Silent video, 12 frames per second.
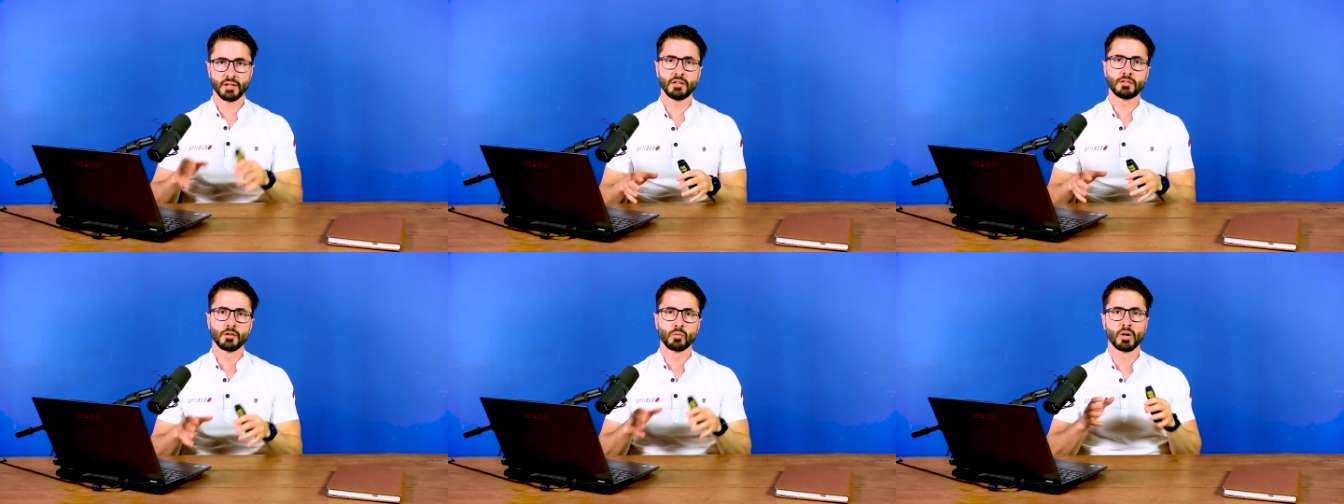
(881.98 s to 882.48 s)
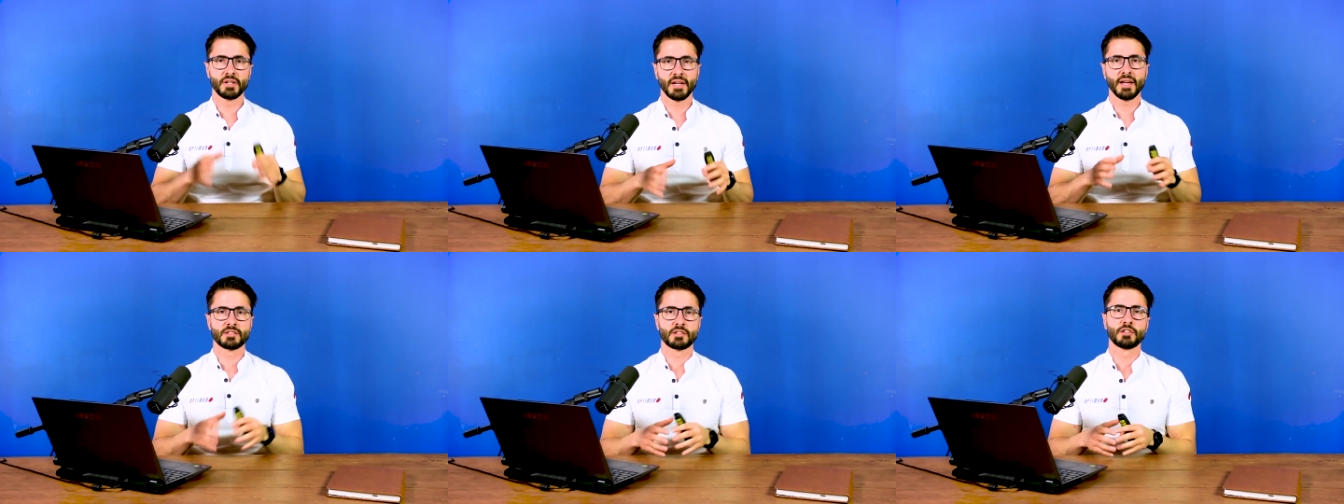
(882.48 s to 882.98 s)
these were
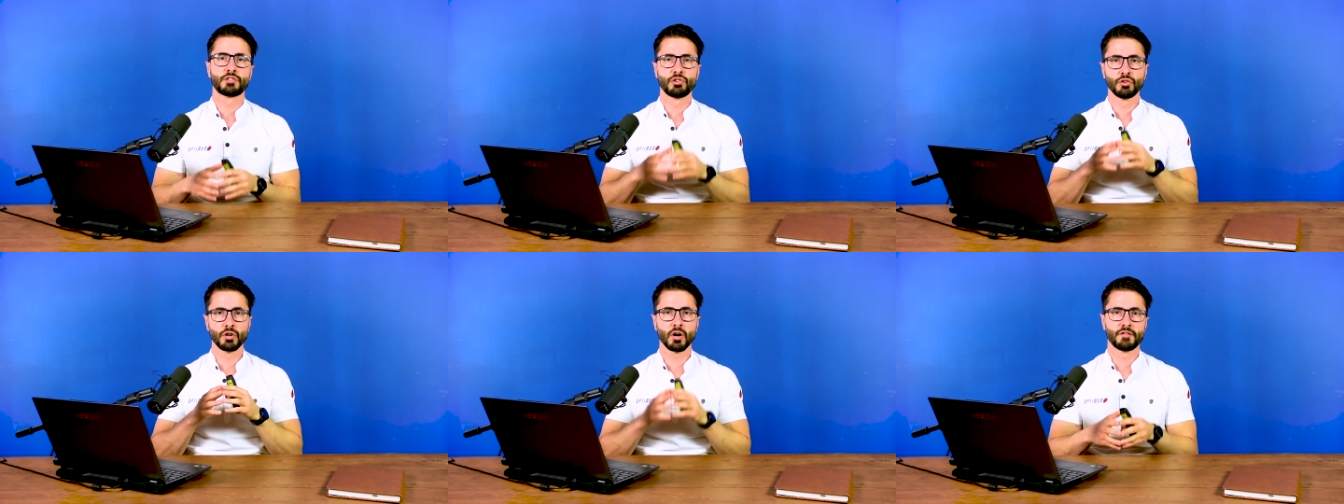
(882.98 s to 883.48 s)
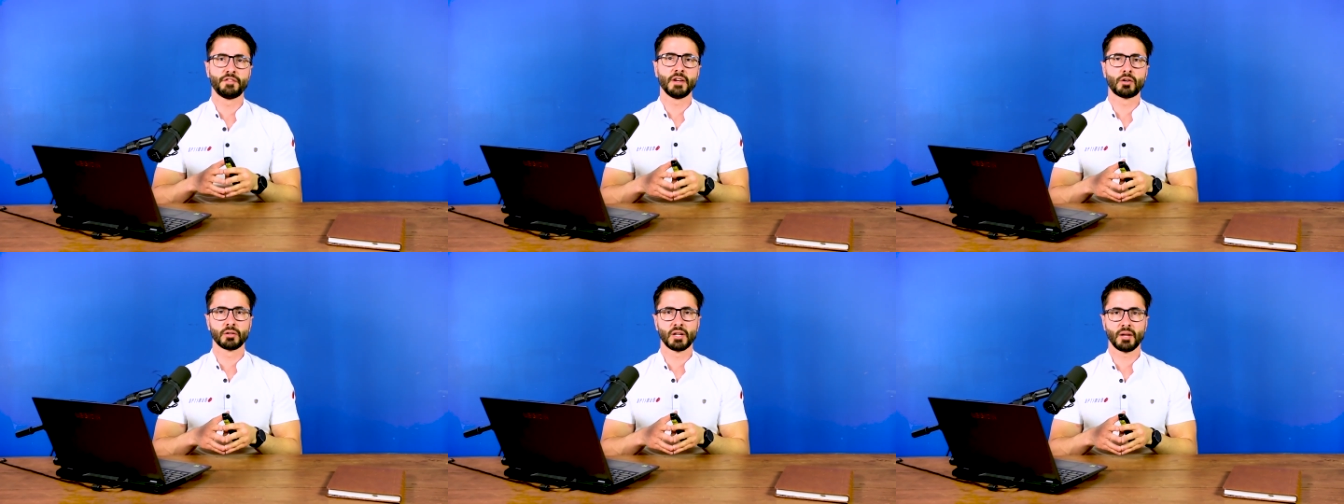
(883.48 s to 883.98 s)
the answers to your
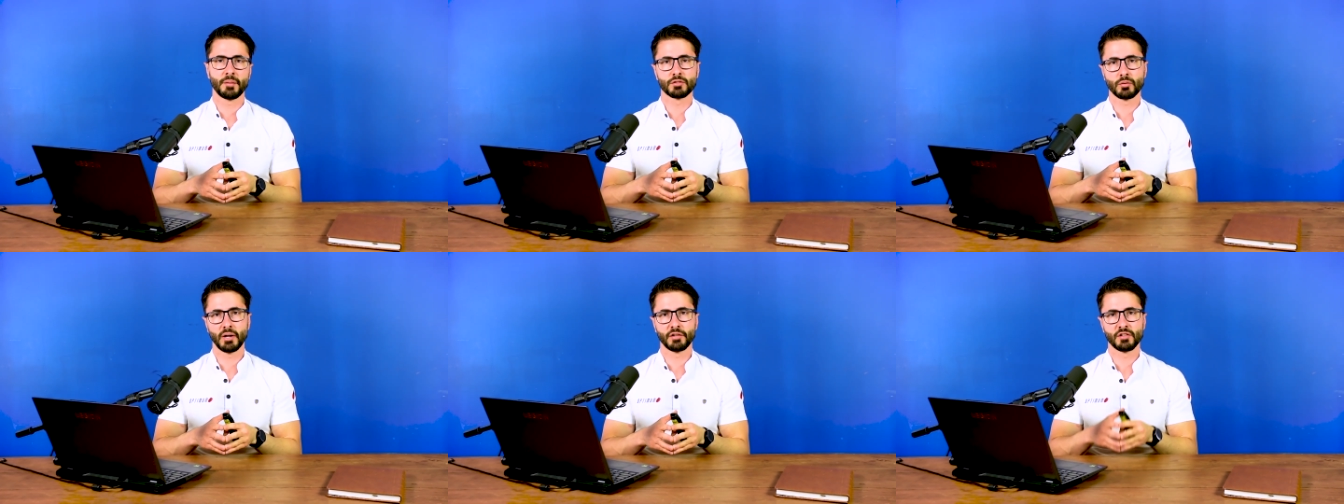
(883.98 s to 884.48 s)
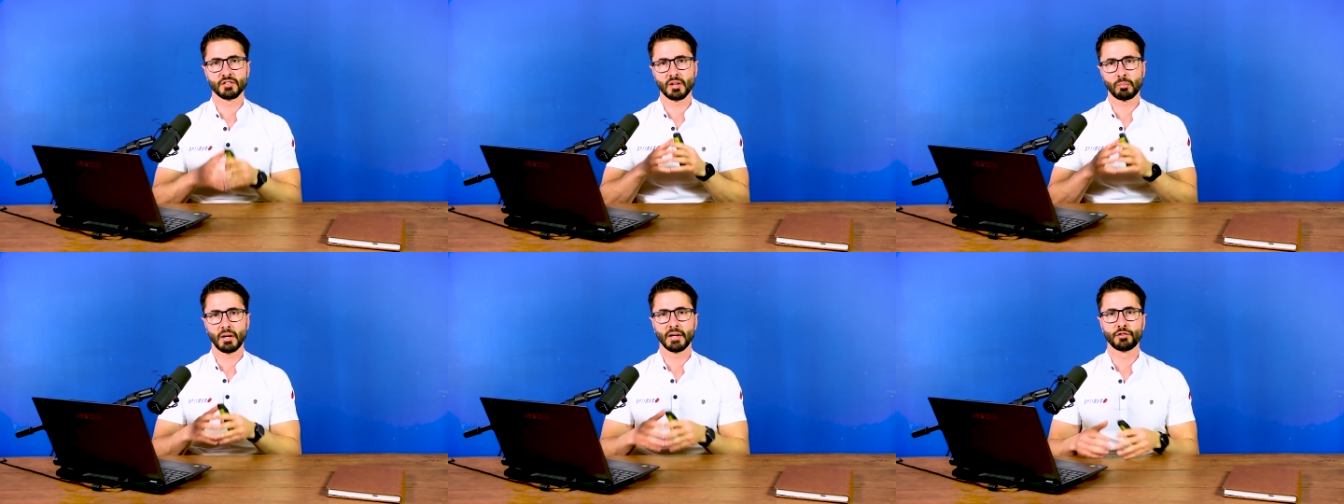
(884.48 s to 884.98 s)
vehicle dynamics questions
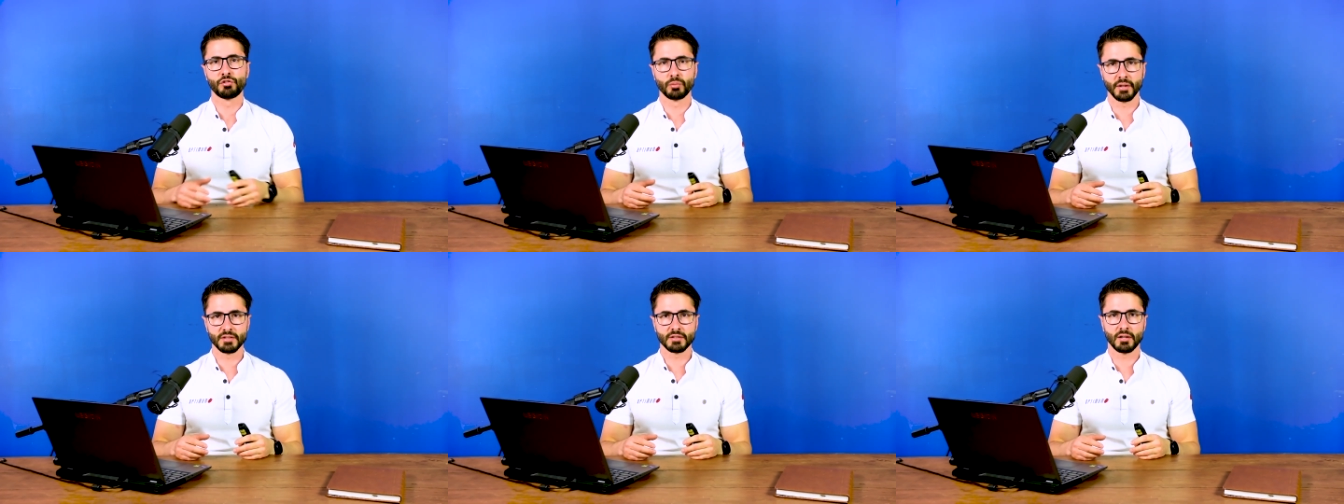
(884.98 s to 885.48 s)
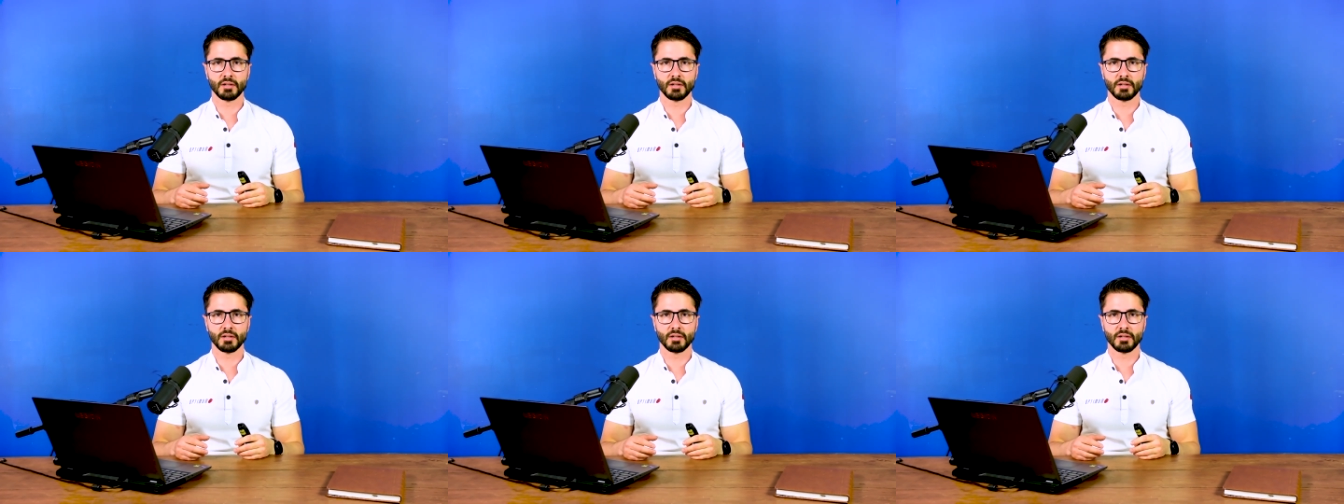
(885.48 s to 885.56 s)
applied to race